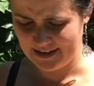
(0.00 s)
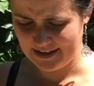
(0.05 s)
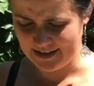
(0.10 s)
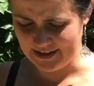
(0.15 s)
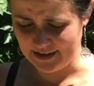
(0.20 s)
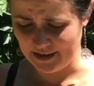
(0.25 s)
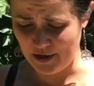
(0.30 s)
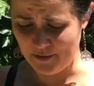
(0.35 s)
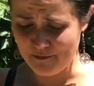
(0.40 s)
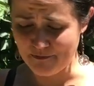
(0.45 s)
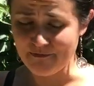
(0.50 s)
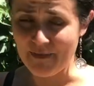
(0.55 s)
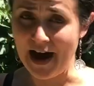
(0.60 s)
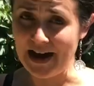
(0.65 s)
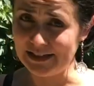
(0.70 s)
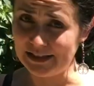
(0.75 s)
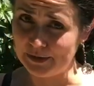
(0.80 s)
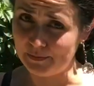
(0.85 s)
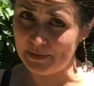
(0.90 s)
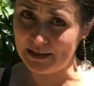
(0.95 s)
Now there
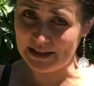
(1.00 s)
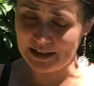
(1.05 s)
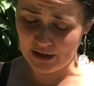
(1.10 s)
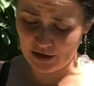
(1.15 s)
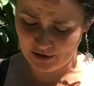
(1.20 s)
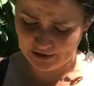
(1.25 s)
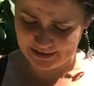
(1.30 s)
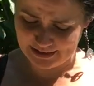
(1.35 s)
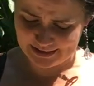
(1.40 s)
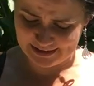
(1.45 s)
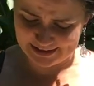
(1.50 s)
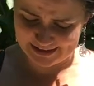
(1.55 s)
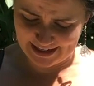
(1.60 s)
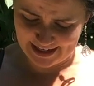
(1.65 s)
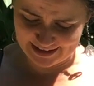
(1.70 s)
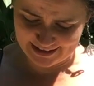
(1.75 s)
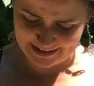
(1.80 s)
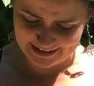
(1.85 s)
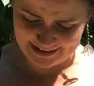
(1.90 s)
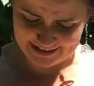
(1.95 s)
might be the odd
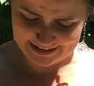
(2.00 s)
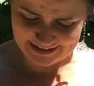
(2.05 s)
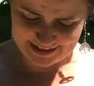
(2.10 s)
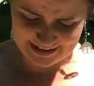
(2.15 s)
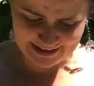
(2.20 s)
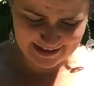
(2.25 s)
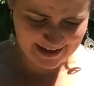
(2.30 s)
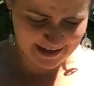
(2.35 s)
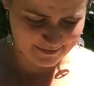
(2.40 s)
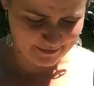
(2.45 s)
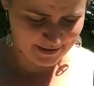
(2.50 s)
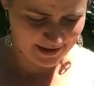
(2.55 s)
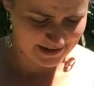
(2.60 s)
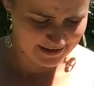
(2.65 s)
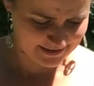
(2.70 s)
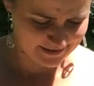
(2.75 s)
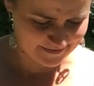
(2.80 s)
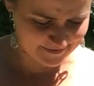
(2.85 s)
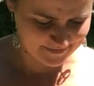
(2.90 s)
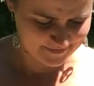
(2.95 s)
insect that is in there, but
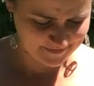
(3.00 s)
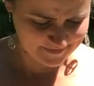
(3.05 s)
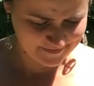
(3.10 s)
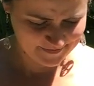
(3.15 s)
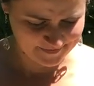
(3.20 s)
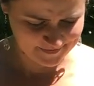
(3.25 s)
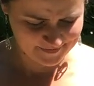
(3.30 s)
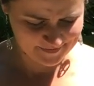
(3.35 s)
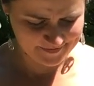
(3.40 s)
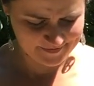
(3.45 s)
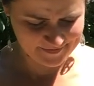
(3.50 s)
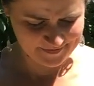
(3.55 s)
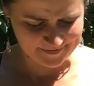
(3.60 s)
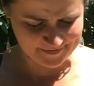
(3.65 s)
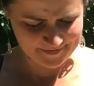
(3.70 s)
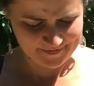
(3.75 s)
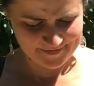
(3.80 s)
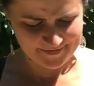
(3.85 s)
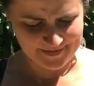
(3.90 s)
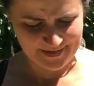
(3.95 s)

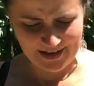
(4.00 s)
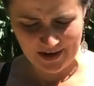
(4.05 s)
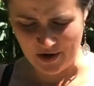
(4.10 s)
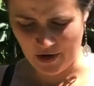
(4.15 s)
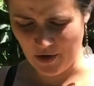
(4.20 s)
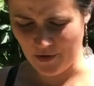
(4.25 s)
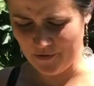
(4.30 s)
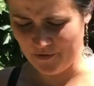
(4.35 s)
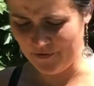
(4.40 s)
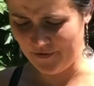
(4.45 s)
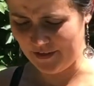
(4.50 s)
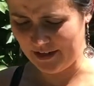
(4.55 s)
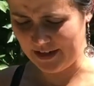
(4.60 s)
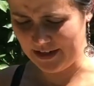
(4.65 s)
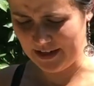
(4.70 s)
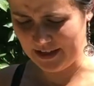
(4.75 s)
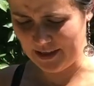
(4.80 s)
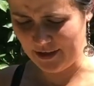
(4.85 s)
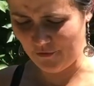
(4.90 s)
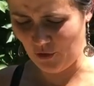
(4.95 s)

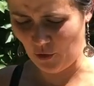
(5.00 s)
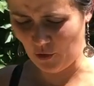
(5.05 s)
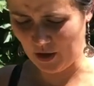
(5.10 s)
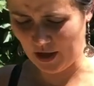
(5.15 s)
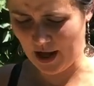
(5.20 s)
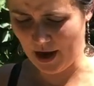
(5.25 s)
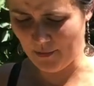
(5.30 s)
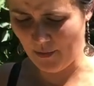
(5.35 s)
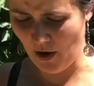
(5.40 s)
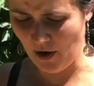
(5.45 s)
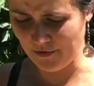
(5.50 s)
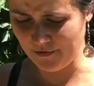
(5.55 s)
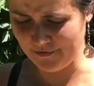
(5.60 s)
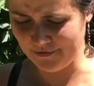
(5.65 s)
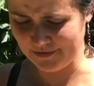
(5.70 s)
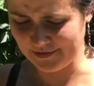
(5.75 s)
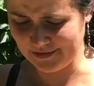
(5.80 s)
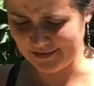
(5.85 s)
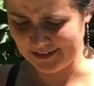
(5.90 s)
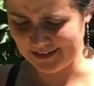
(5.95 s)
hopefully they've all come
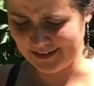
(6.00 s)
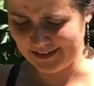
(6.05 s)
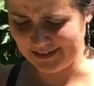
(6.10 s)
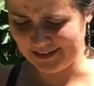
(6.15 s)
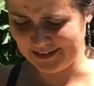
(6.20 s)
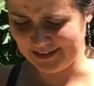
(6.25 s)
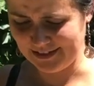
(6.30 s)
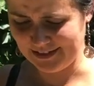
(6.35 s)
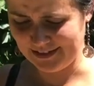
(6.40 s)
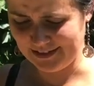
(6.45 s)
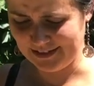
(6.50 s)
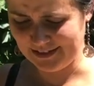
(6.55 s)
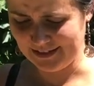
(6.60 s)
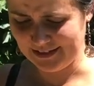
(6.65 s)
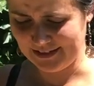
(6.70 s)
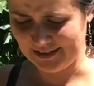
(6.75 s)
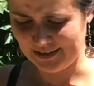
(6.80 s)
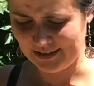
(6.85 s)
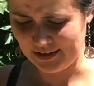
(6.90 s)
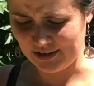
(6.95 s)
off.
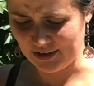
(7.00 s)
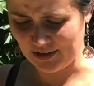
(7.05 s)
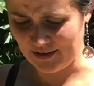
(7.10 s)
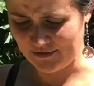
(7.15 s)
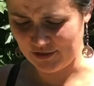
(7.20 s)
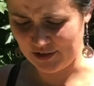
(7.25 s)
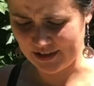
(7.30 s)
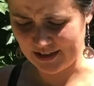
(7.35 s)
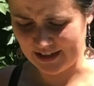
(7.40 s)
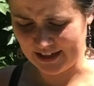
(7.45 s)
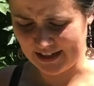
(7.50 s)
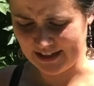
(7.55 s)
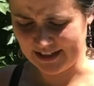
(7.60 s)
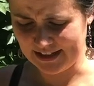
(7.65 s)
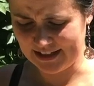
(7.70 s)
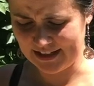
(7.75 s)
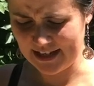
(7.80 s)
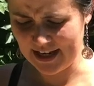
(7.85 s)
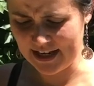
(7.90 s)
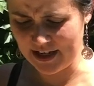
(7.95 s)
So I'm just going to
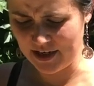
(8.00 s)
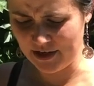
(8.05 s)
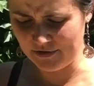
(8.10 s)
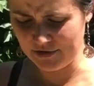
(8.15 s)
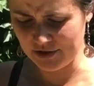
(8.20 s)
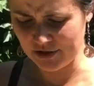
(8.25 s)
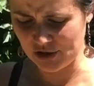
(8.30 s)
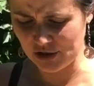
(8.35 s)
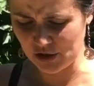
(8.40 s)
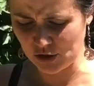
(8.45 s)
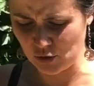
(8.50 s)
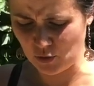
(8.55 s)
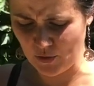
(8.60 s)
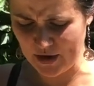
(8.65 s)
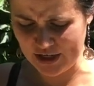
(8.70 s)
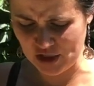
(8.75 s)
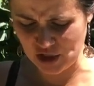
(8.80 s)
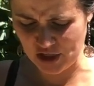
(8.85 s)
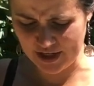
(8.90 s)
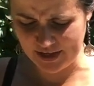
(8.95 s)
continue to
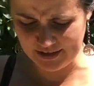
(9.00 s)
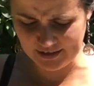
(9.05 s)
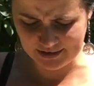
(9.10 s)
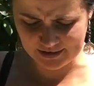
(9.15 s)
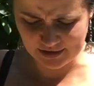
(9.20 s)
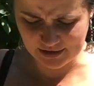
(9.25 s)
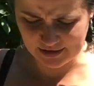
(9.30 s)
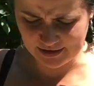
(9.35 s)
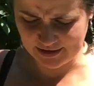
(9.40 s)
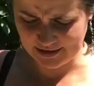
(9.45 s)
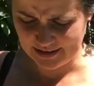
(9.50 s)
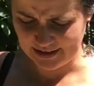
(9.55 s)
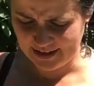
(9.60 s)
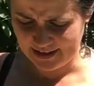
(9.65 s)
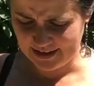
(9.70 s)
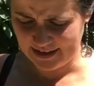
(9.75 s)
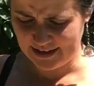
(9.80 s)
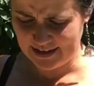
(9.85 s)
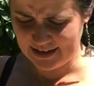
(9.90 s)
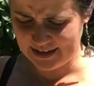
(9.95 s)
squish in.
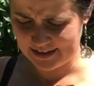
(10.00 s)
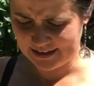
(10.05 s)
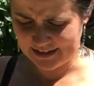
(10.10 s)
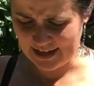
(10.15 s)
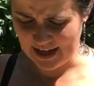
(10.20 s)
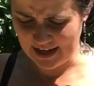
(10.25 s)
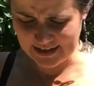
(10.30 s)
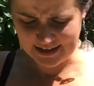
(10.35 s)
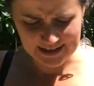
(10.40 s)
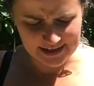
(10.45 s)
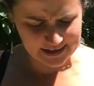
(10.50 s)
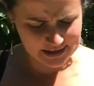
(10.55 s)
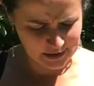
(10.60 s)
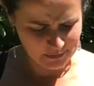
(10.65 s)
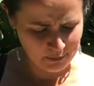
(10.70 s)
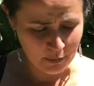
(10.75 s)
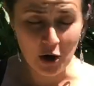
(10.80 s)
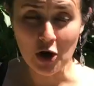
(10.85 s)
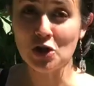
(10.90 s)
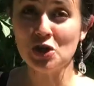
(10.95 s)
It's that easy,
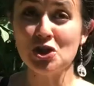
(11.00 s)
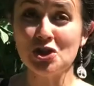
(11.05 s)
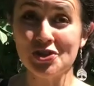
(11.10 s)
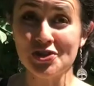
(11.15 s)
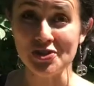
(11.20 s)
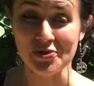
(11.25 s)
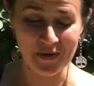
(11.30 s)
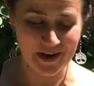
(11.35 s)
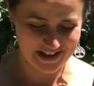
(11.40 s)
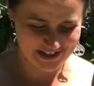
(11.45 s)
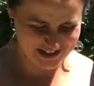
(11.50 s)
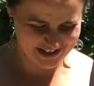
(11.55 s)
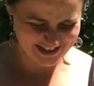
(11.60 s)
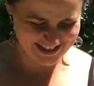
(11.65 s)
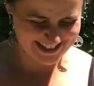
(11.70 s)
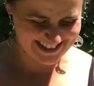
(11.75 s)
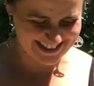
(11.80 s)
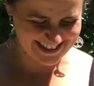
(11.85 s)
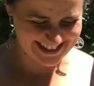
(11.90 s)
push and squish,